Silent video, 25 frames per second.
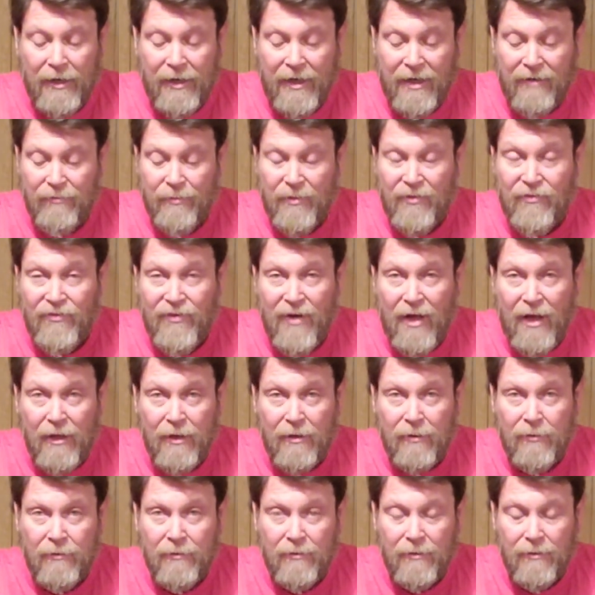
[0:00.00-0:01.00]
Give them a
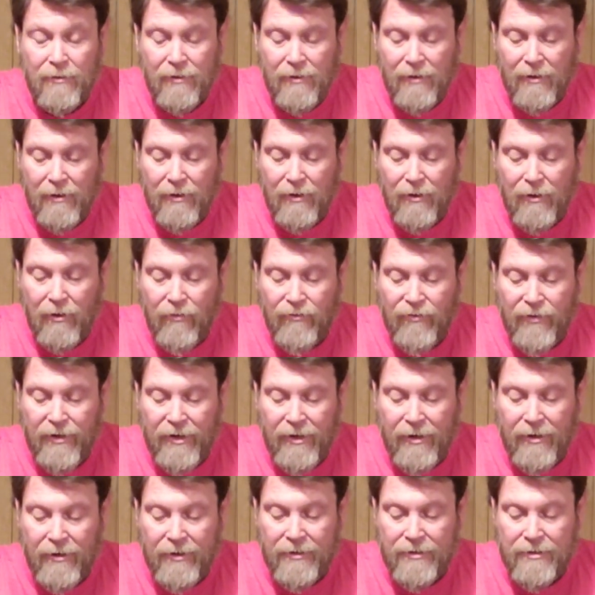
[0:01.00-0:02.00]
follow over
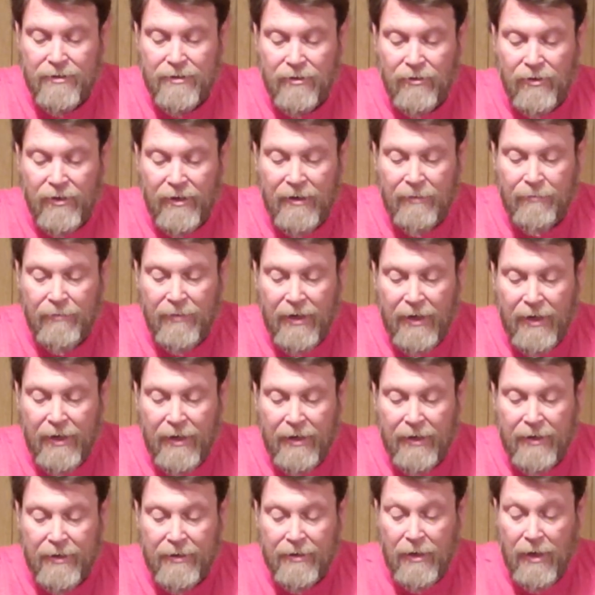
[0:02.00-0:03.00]
there on Instagram,
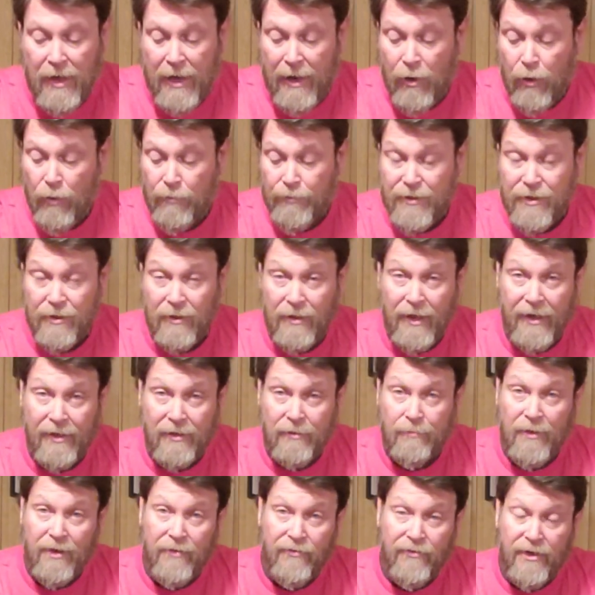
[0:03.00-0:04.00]
and I hope you'll
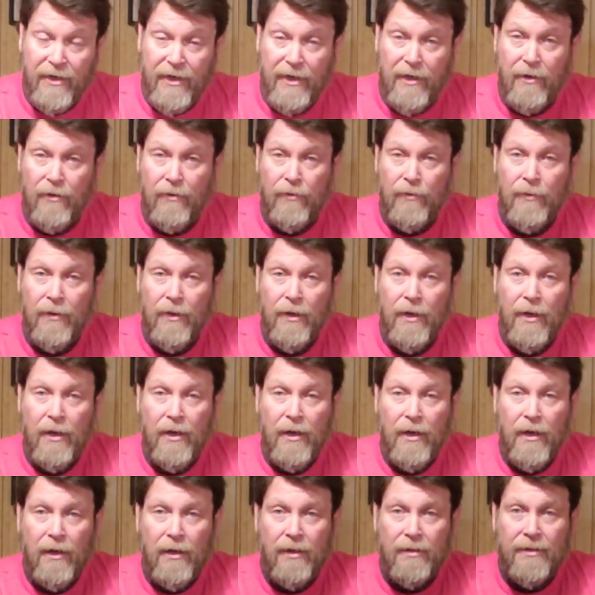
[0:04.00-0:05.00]
like my video.
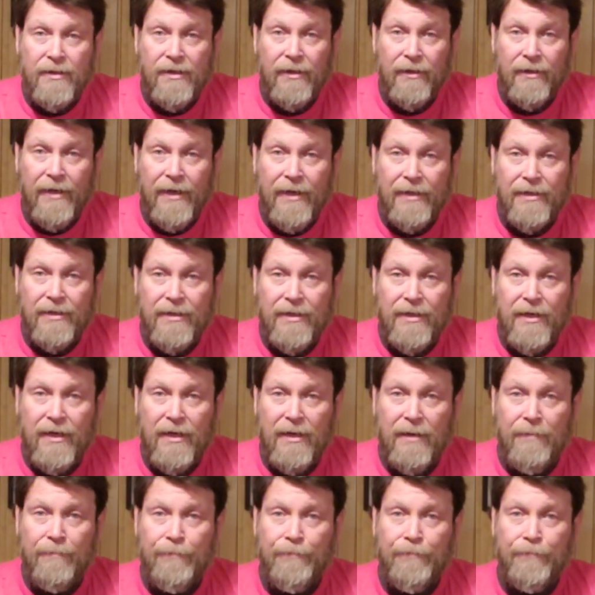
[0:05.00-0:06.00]
Until next
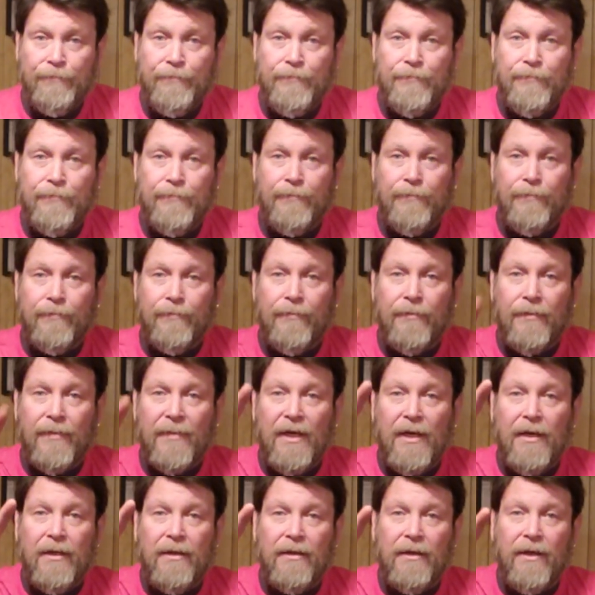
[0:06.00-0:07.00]
time,
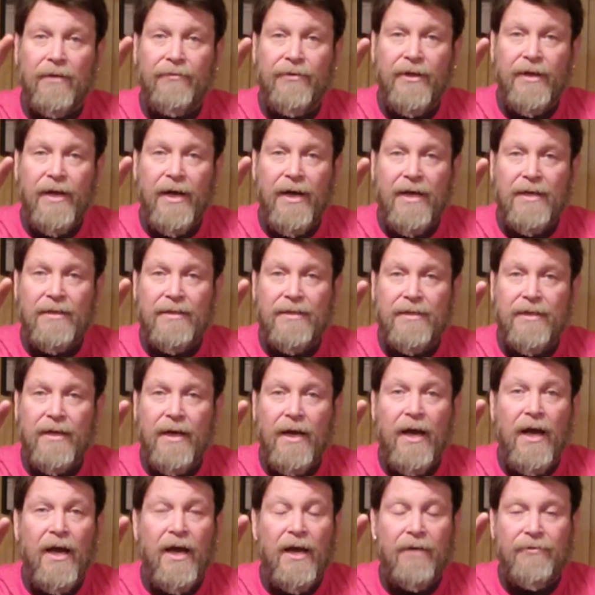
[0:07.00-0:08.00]
love you guys.
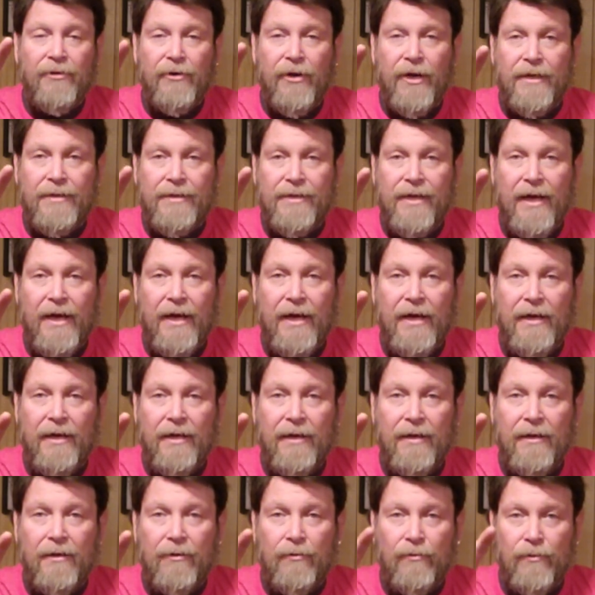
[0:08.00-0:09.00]
Have a great day.
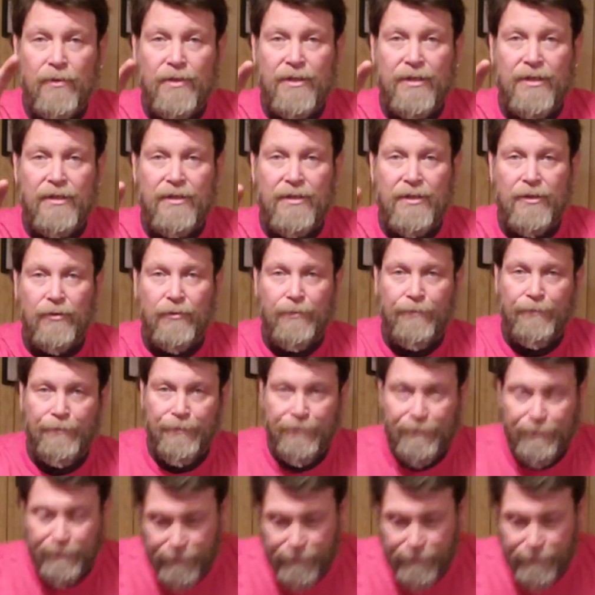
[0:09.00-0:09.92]
We'll see you soon.